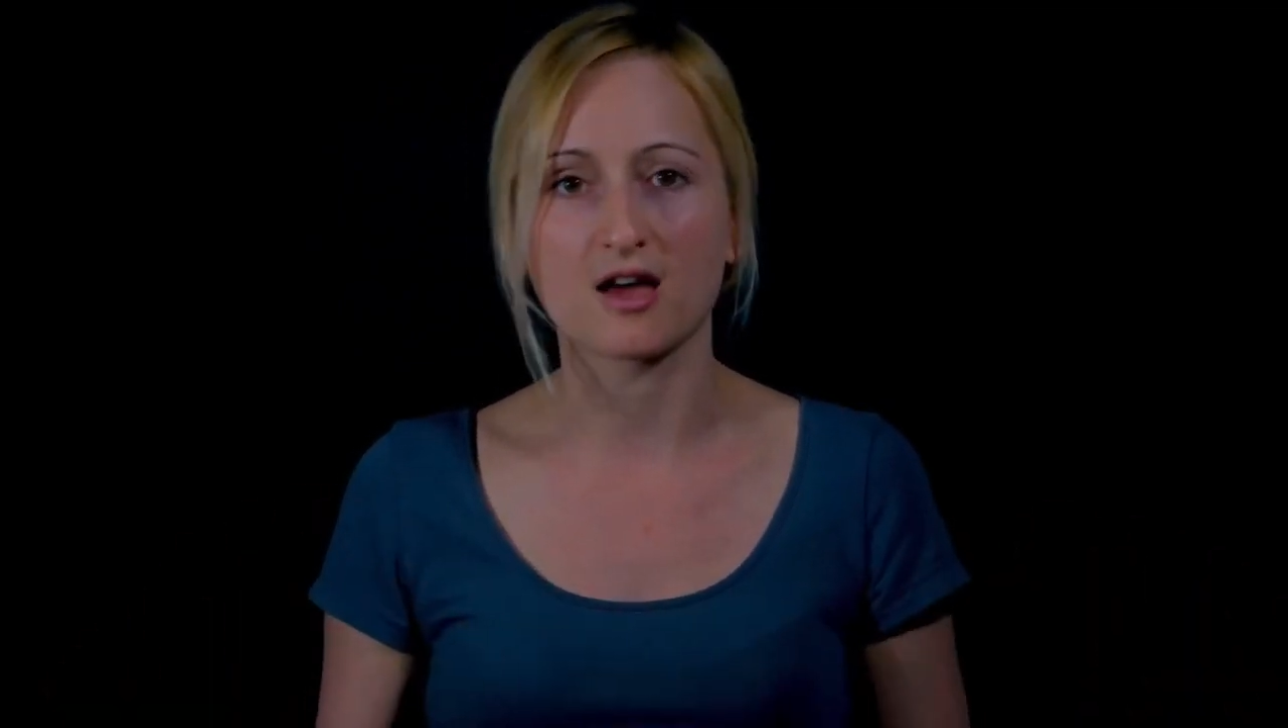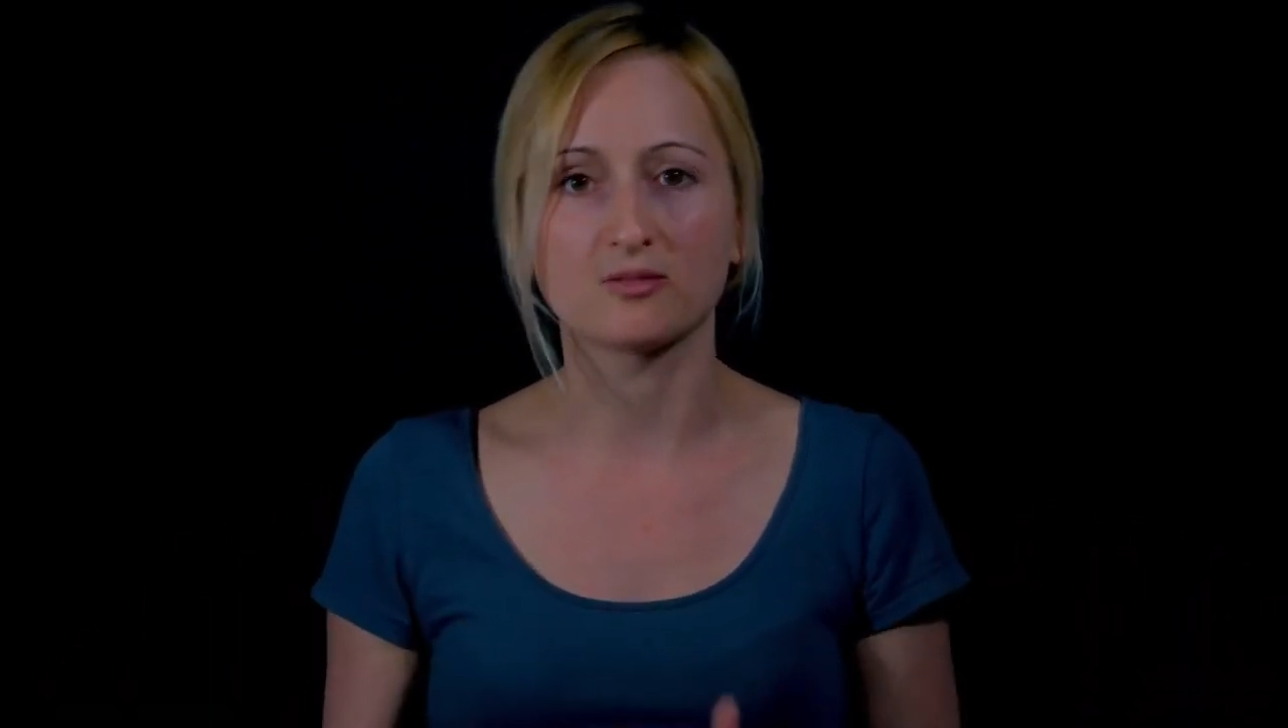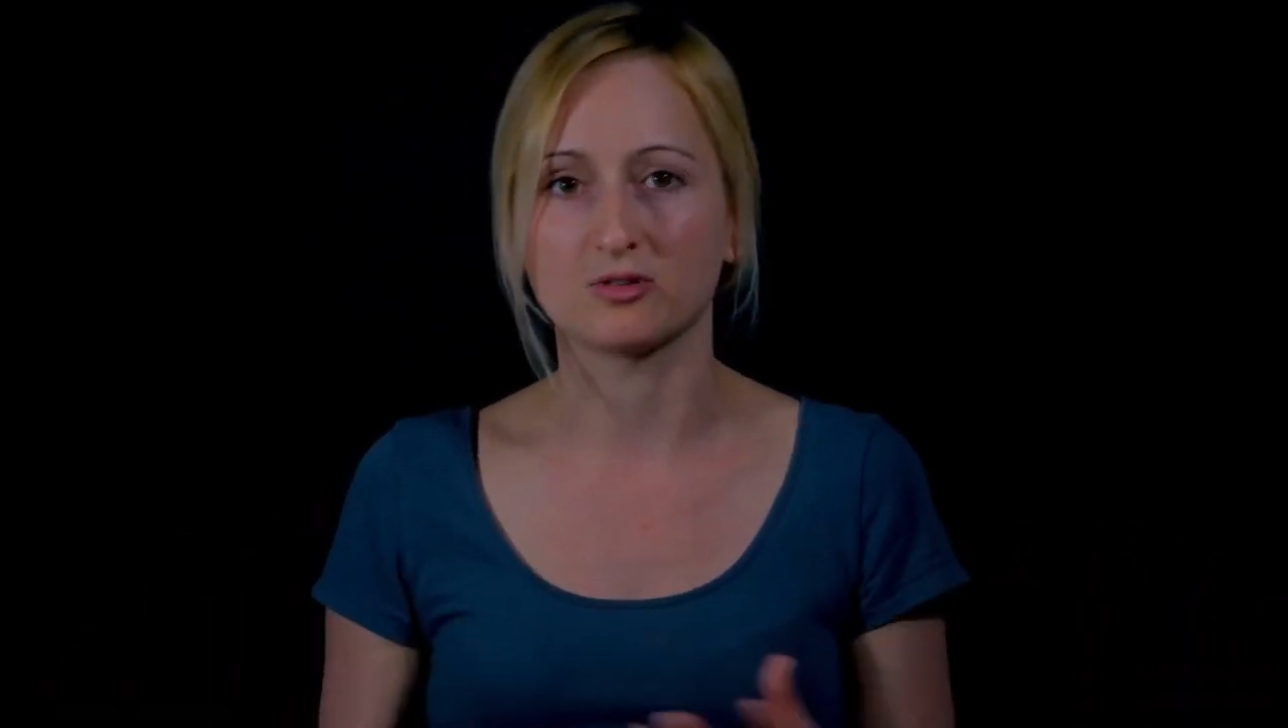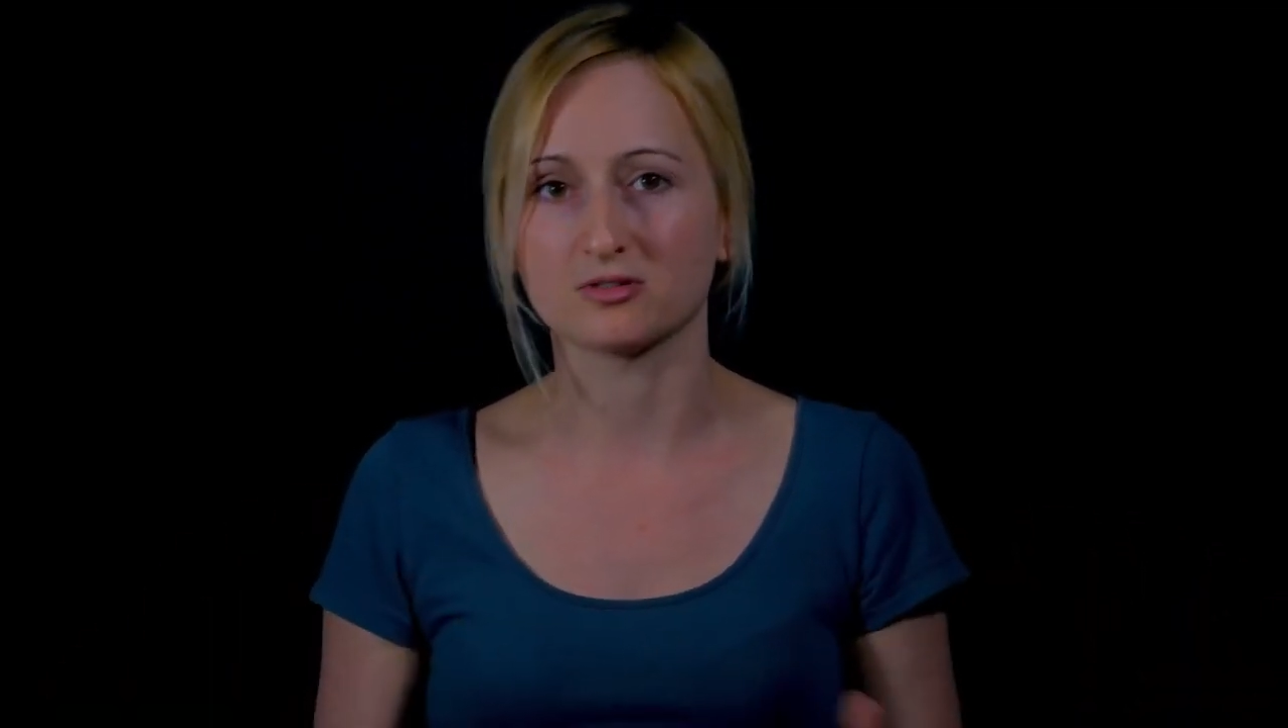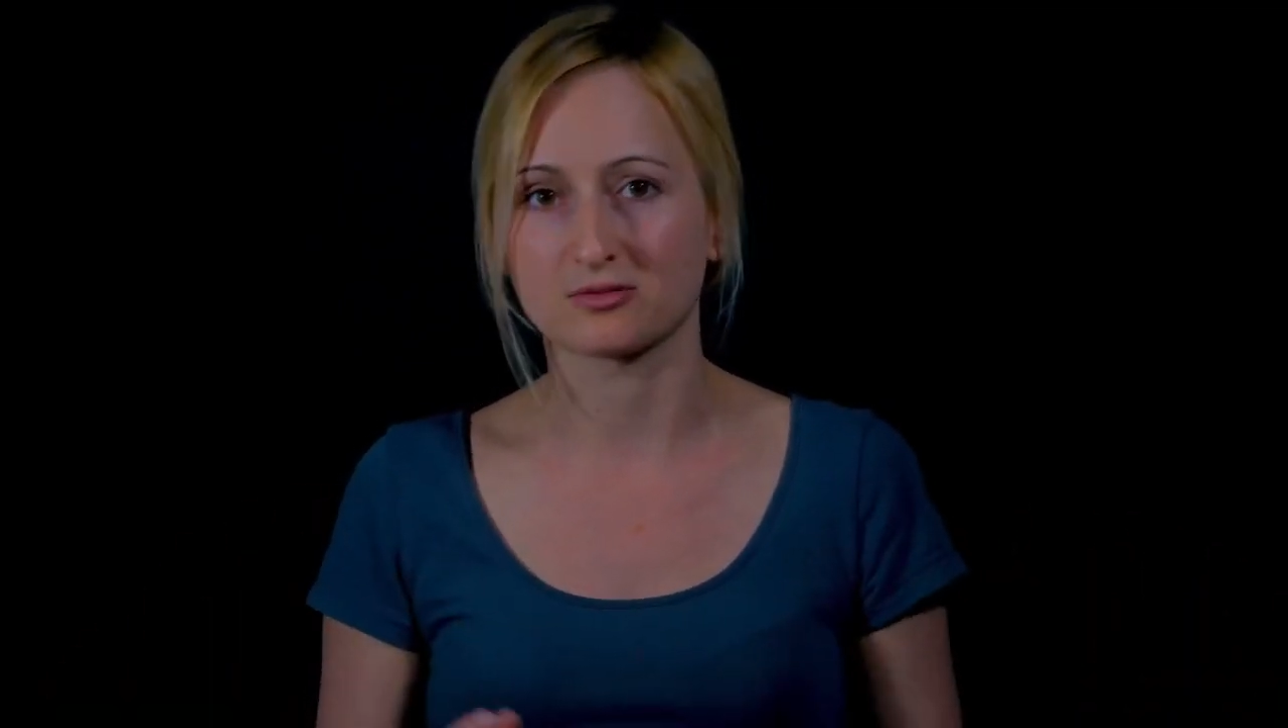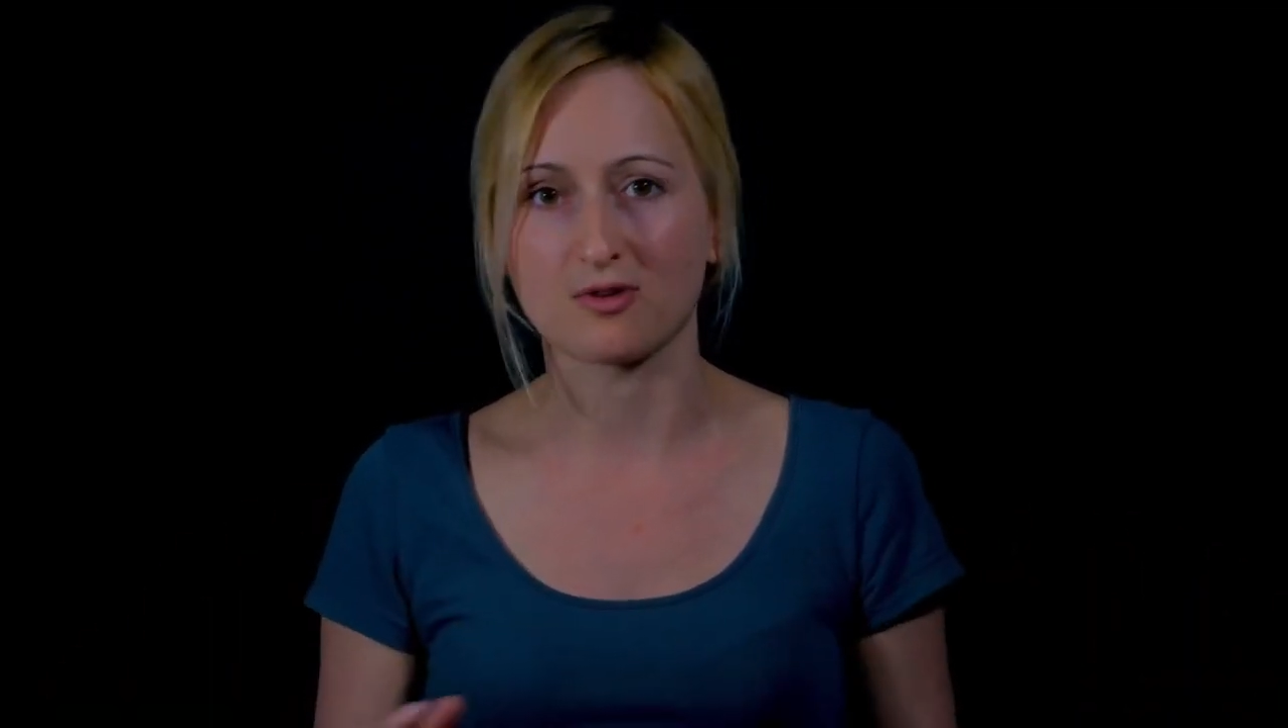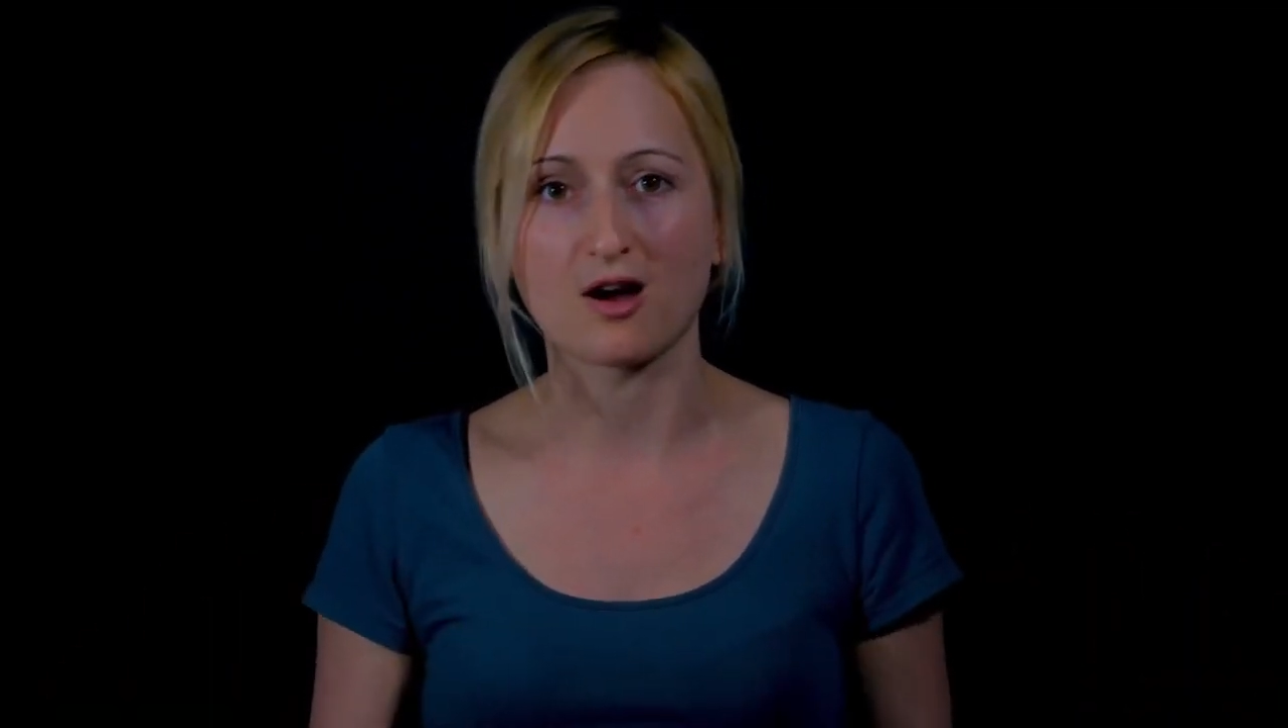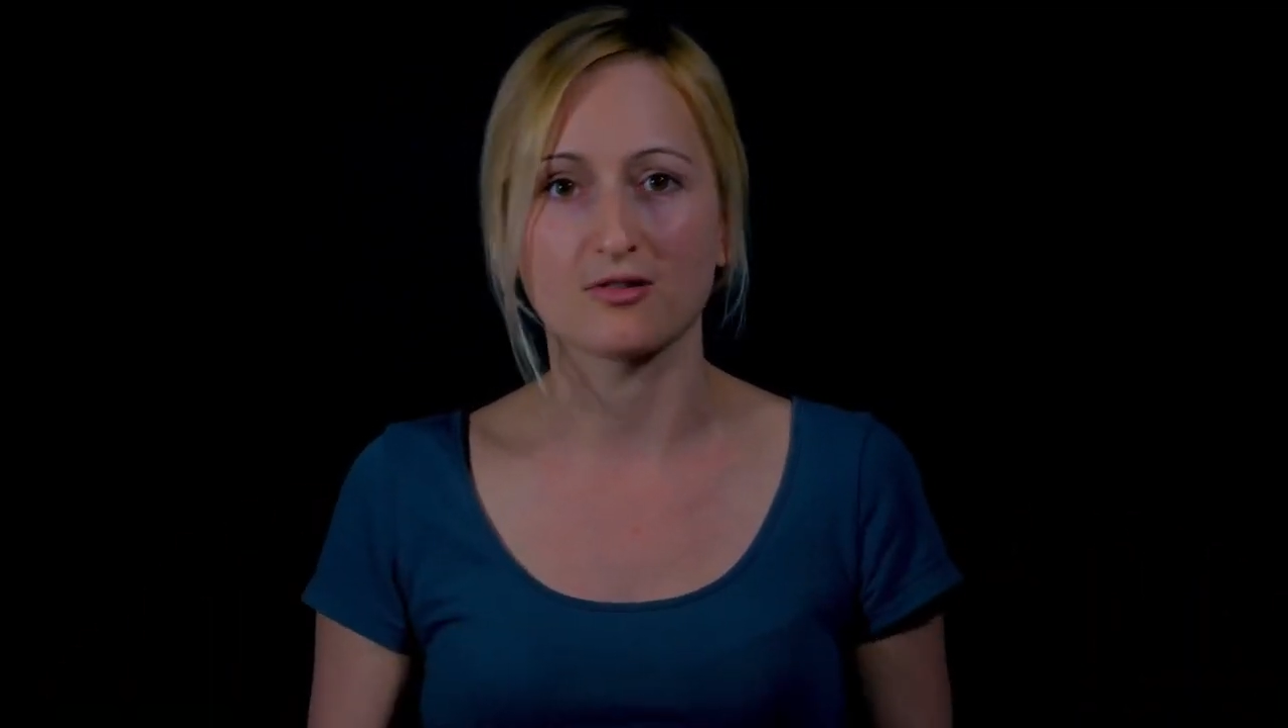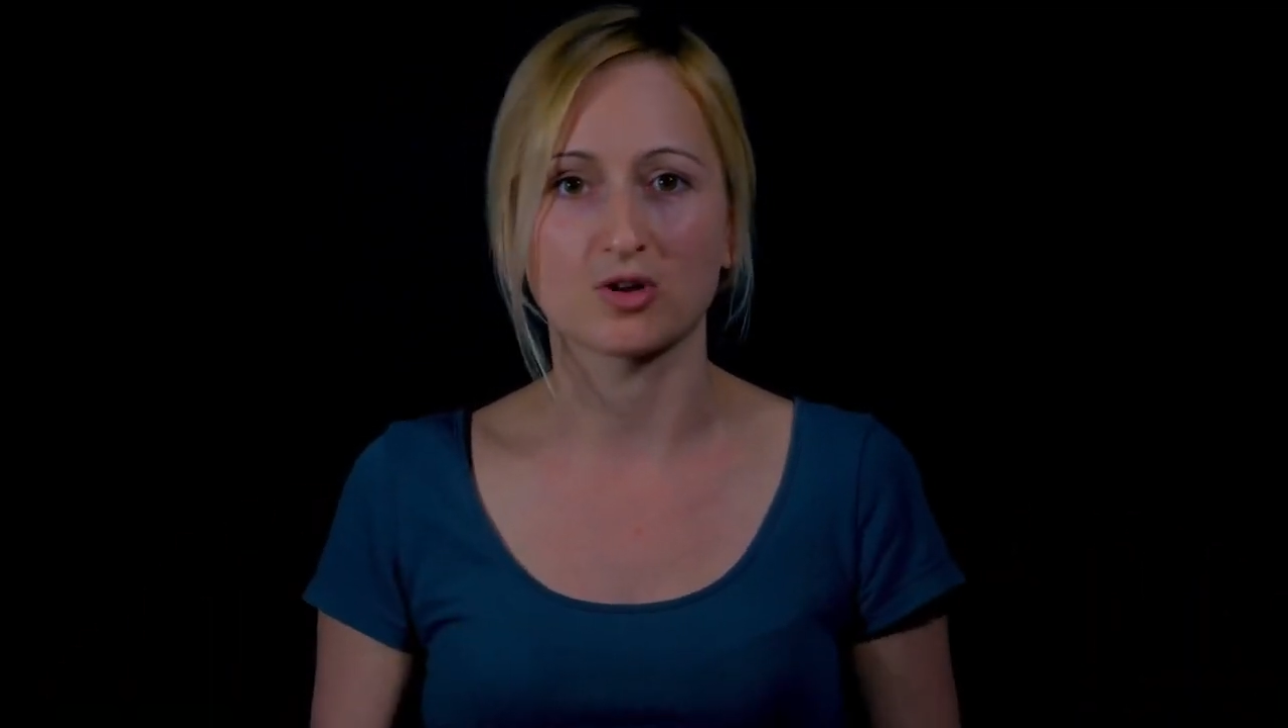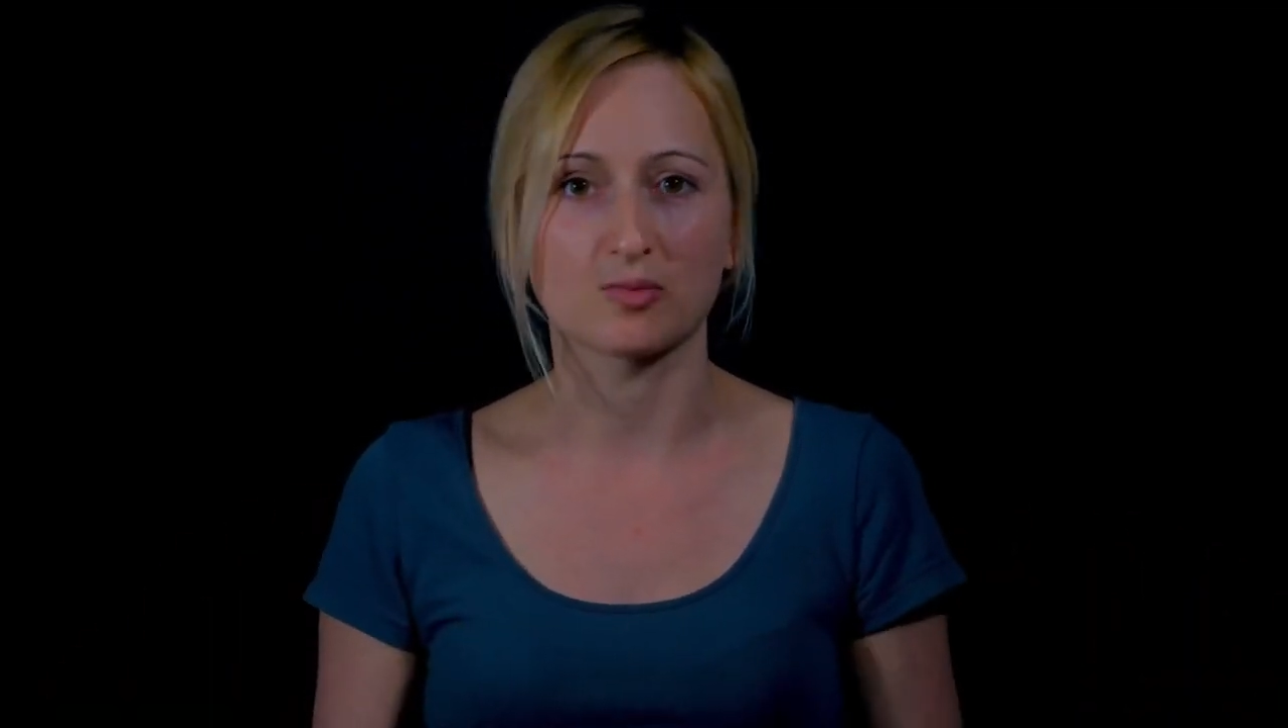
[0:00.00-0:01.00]
animals
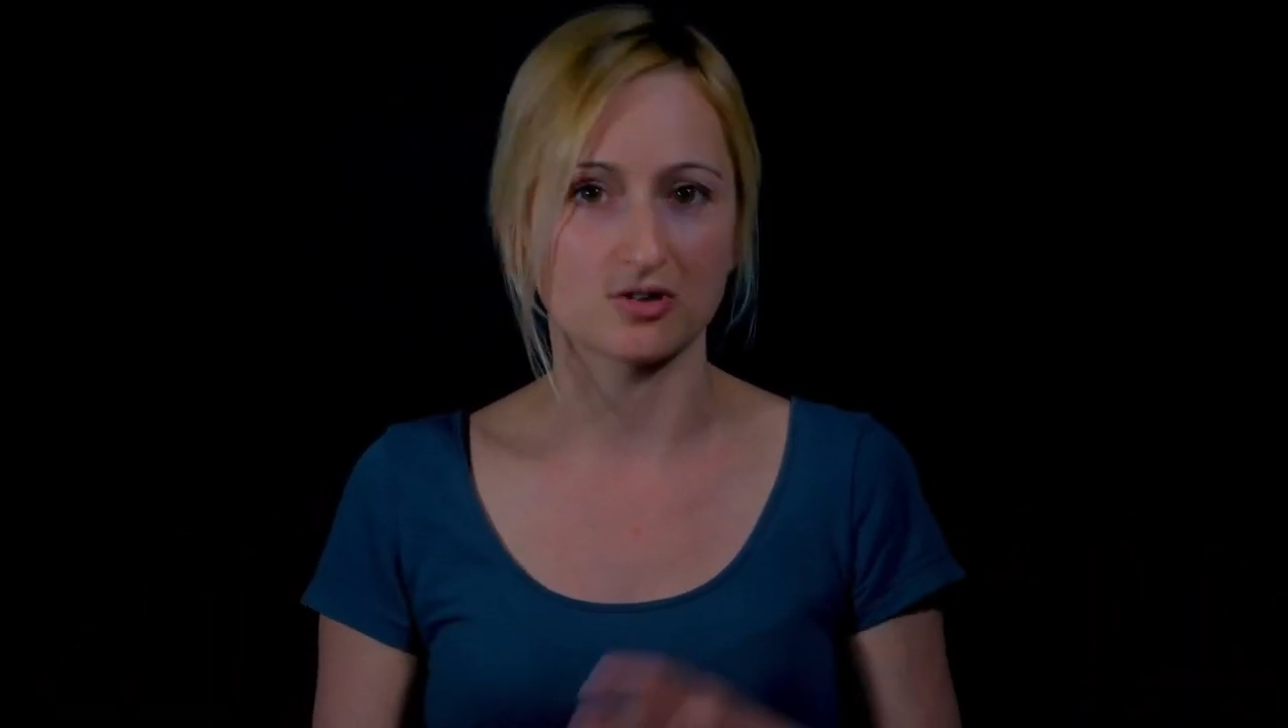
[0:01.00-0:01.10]
around them,